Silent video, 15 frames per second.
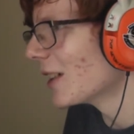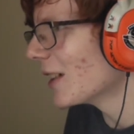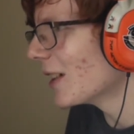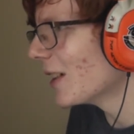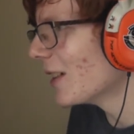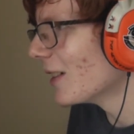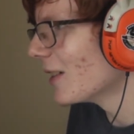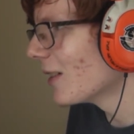
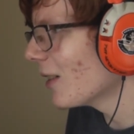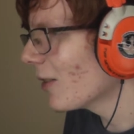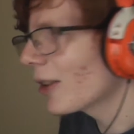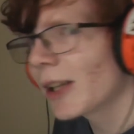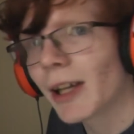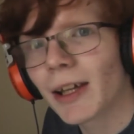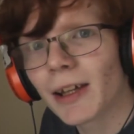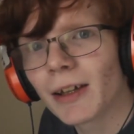Uh,
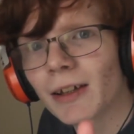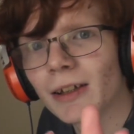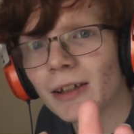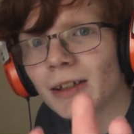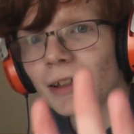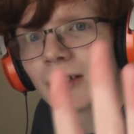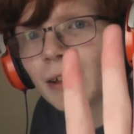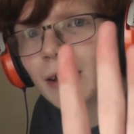okay.
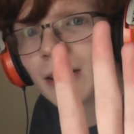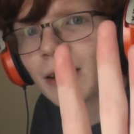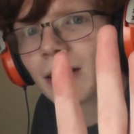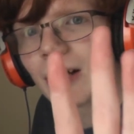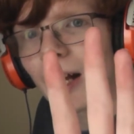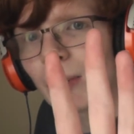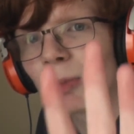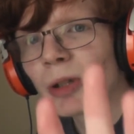
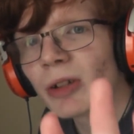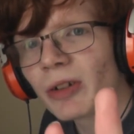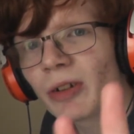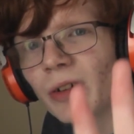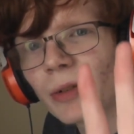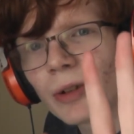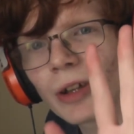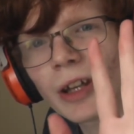I'm going to
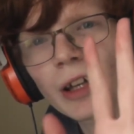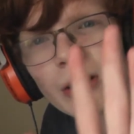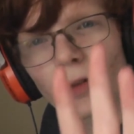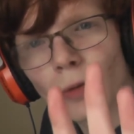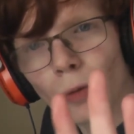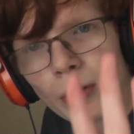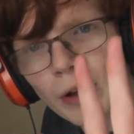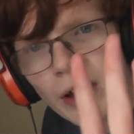just
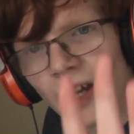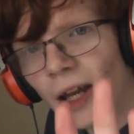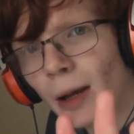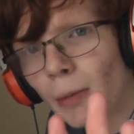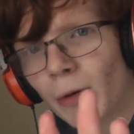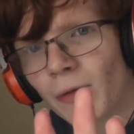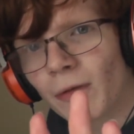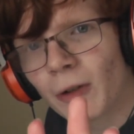ignore the
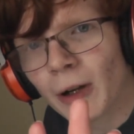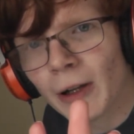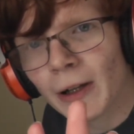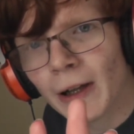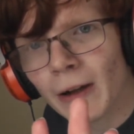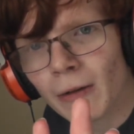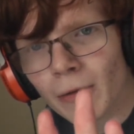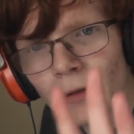camera for right
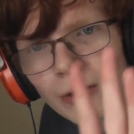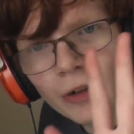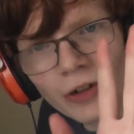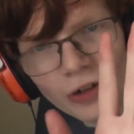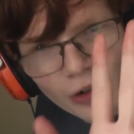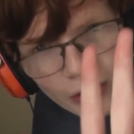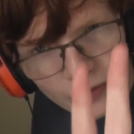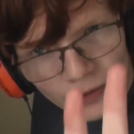now,
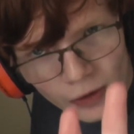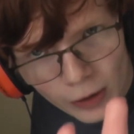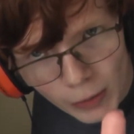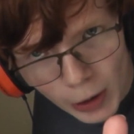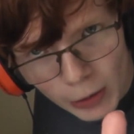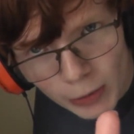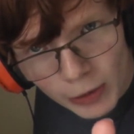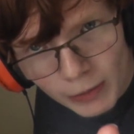just for a
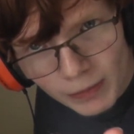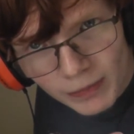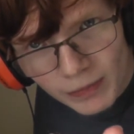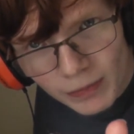moment,